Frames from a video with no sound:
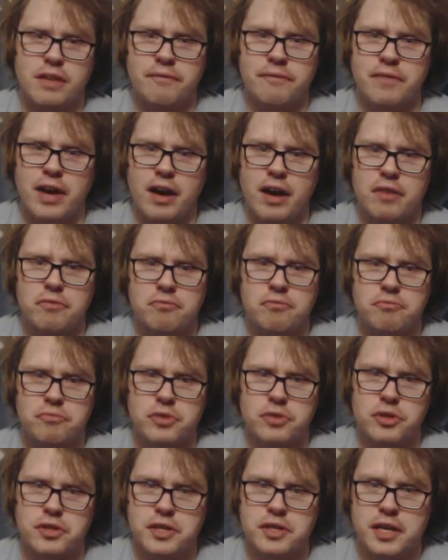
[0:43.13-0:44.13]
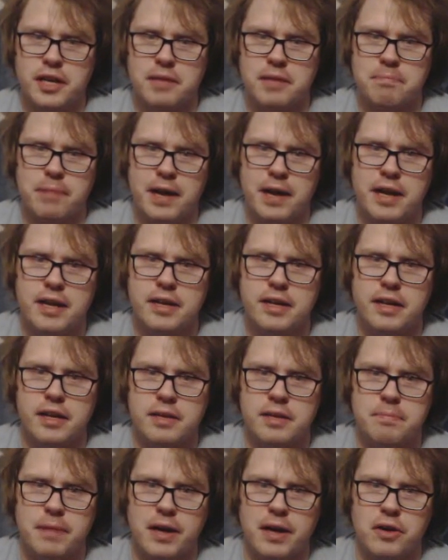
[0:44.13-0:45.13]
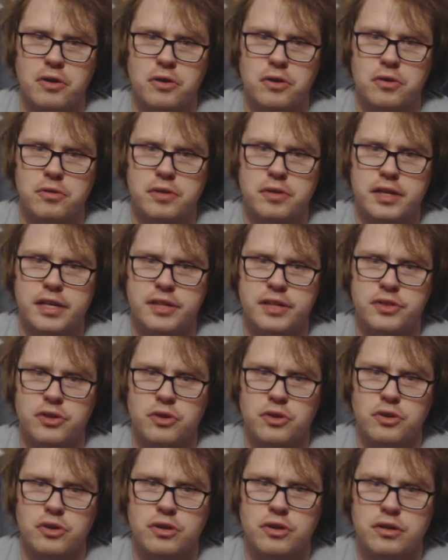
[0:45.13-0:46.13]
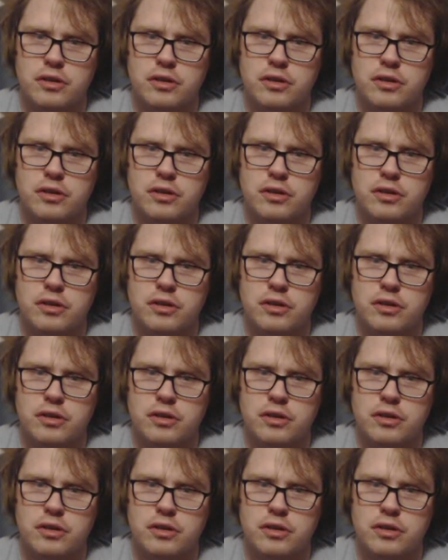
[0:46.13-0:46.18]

I'm not really getting paid any better either.